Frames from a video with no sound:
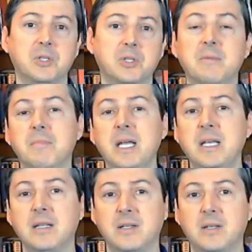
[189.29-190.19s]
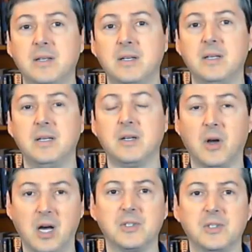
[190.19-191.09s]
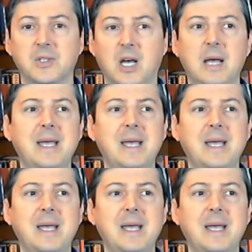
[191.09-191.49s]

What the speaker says: 8 ball is the immediate cause.